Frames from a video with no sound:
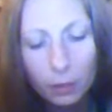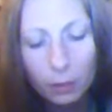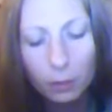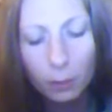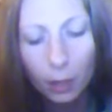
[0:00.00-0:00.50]

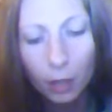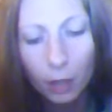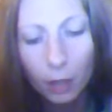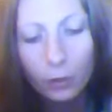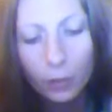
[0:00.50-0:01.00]
but
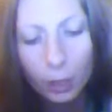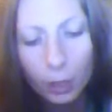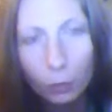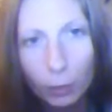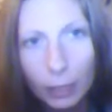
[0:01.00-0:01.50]
others that
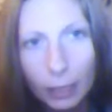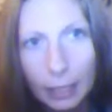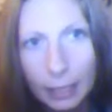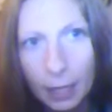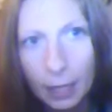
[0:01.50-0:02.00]
you really
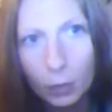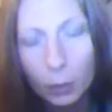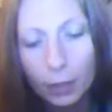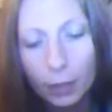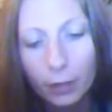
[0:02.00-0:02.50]
connect
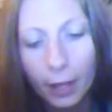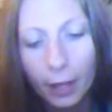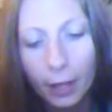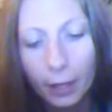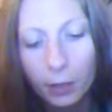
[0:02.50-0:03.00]
with
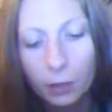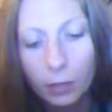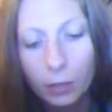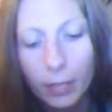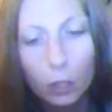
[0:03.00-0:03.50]
and
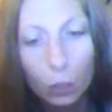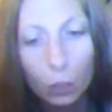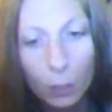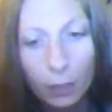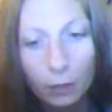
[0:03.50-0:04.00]
like
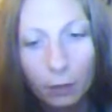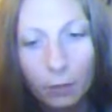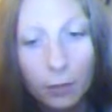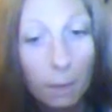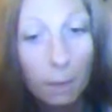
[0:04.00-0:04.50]
doing
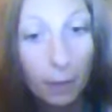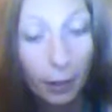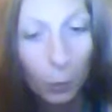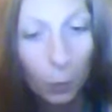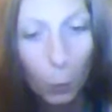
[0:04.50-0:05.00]
something
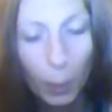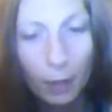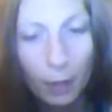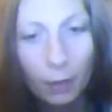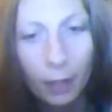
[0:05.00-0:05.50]
with,
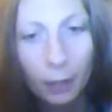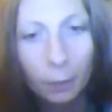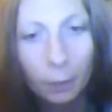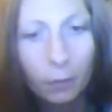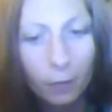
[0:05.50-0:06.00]
and it'll
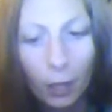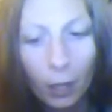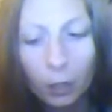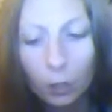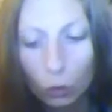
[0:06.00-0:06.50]
be
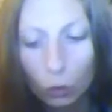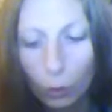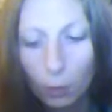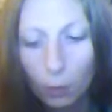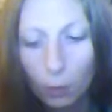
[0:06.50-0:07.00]
fun and
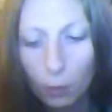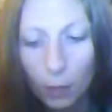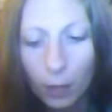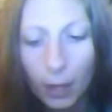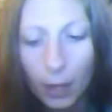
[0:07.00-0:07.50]
enjoyable.
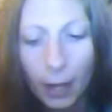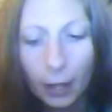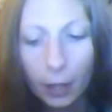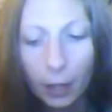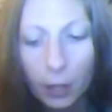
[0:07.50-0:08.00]

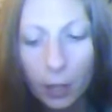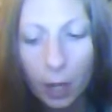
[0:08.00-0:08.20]
And